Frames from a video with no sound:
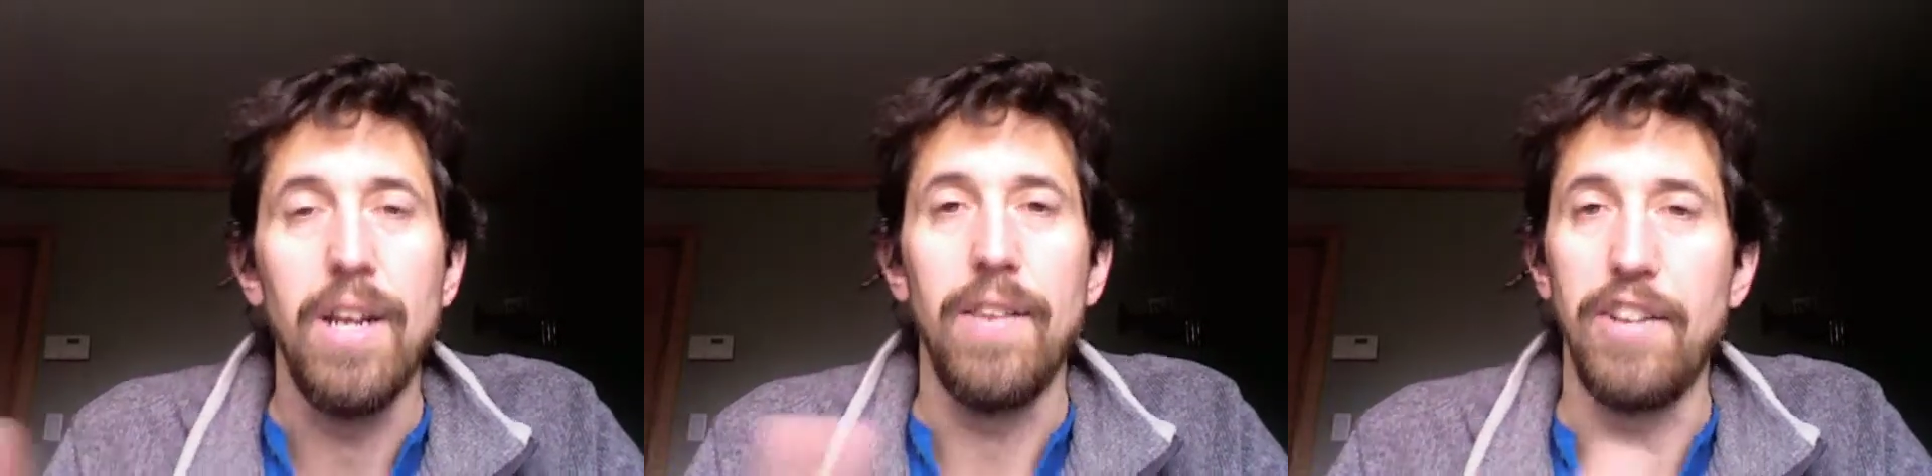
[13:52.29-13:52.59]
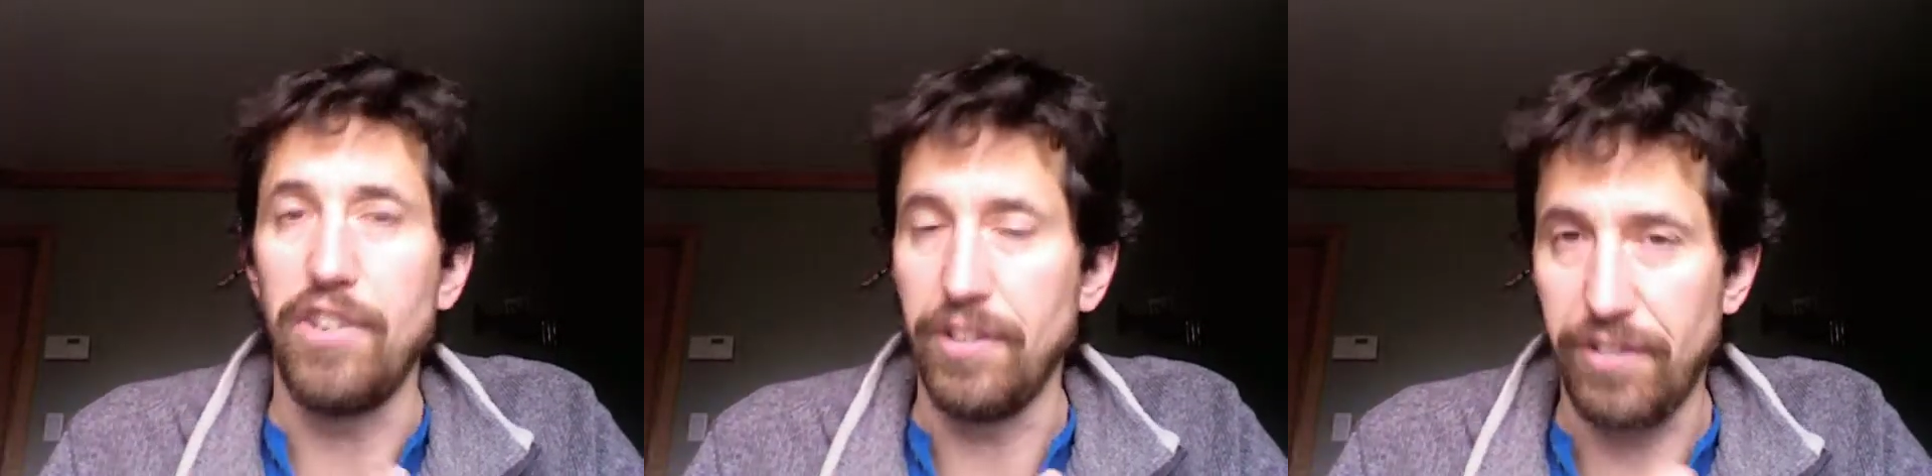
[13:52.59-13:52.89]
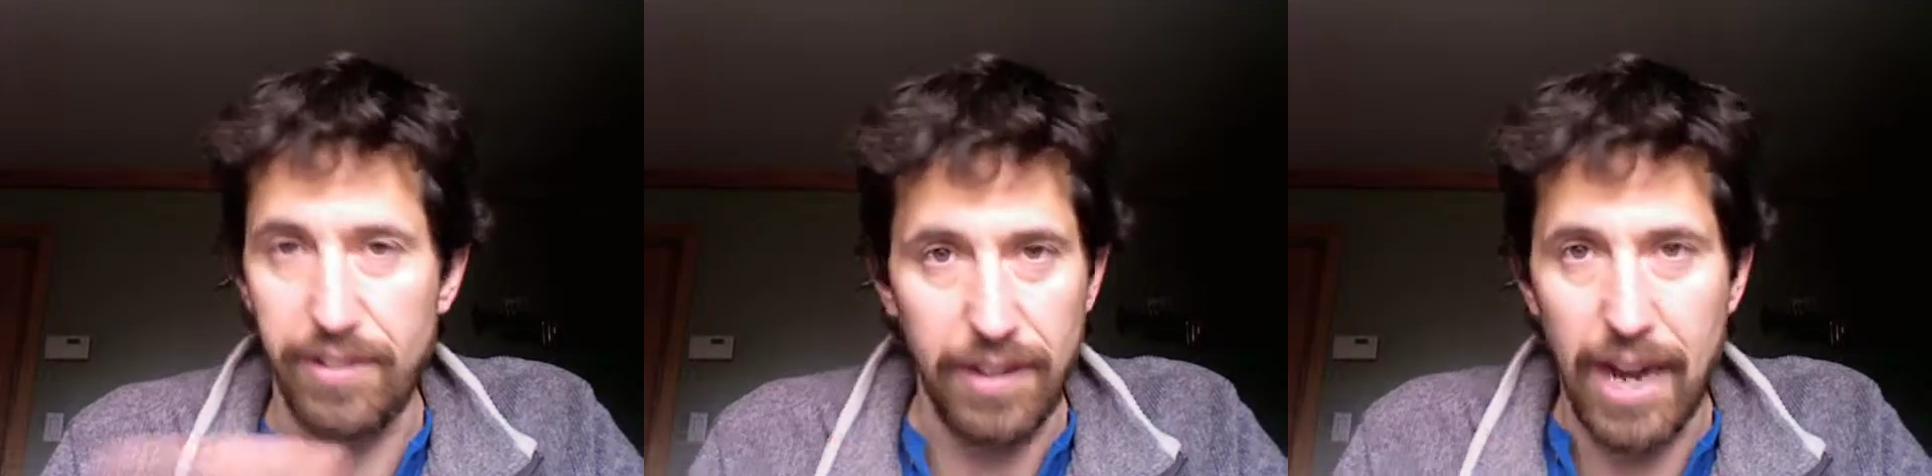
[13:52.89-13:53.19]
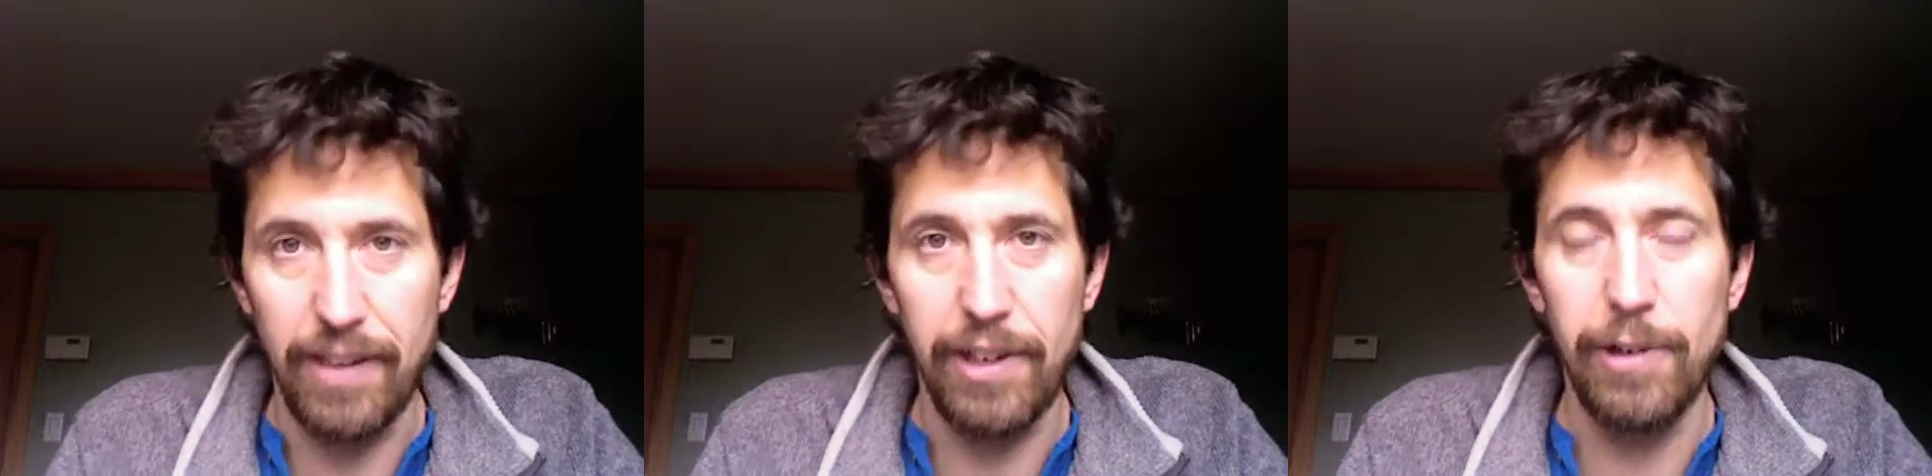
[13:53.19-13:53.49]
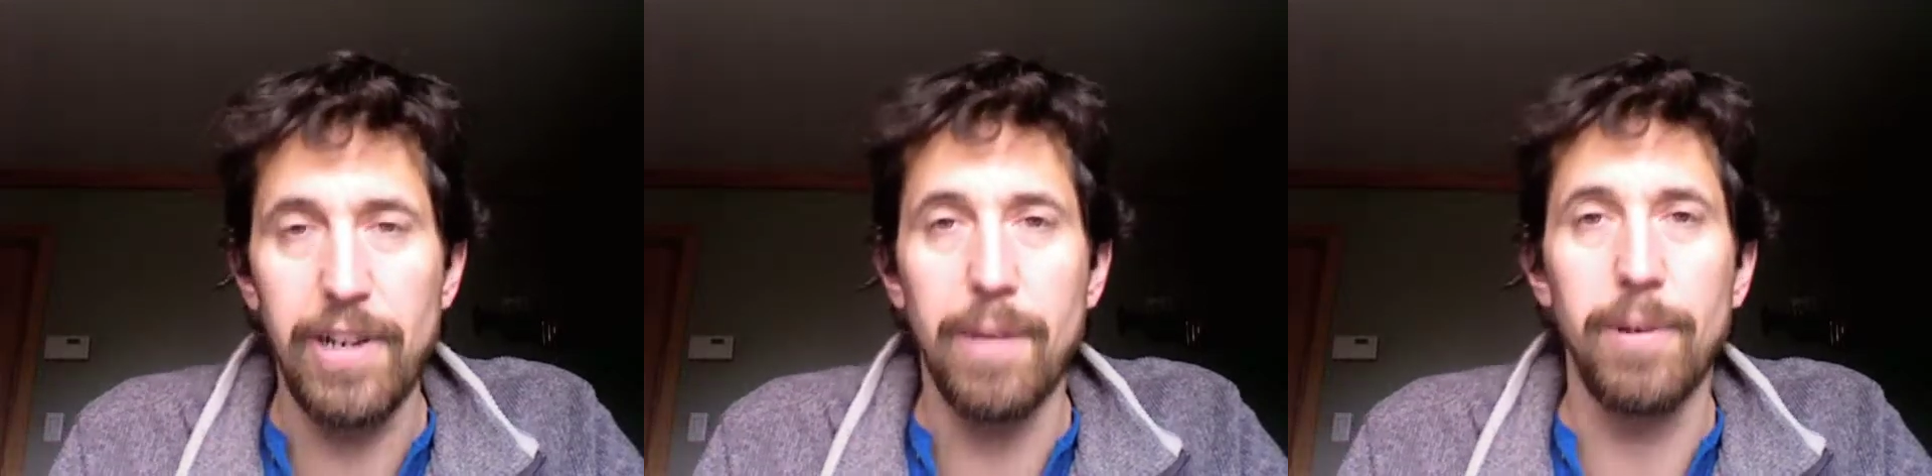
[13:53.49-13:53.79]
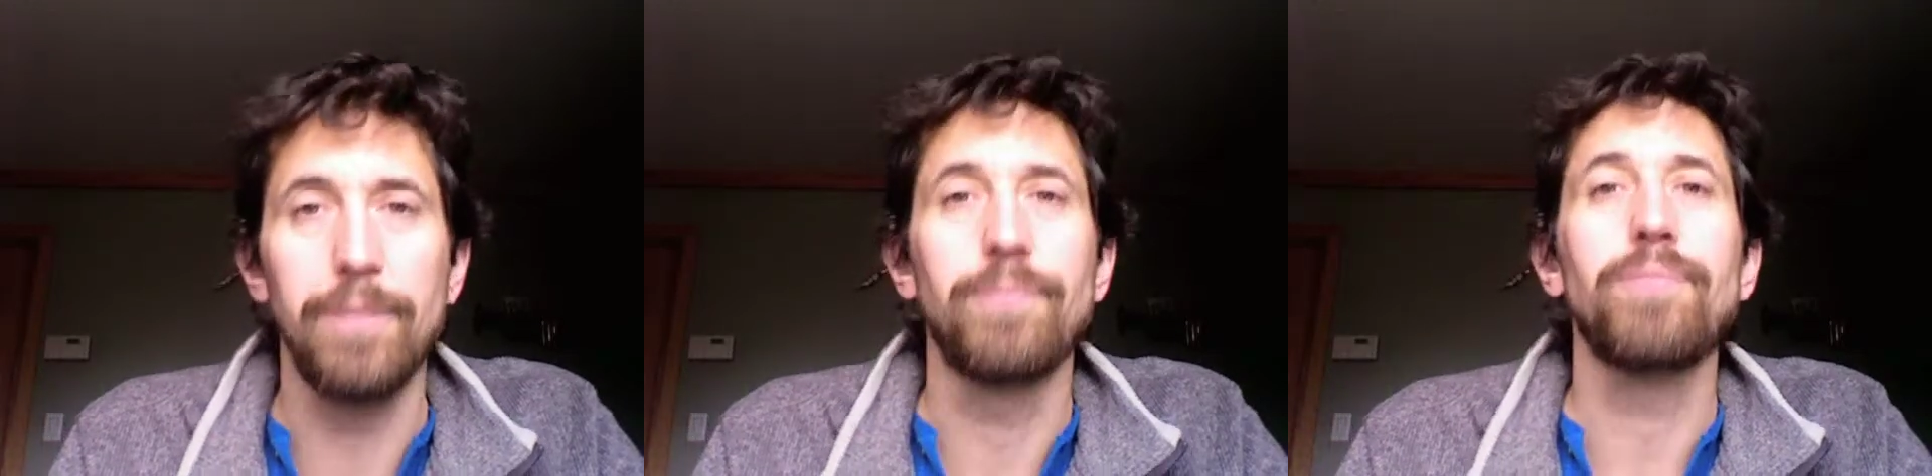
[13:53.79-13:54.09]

that you just dial into a number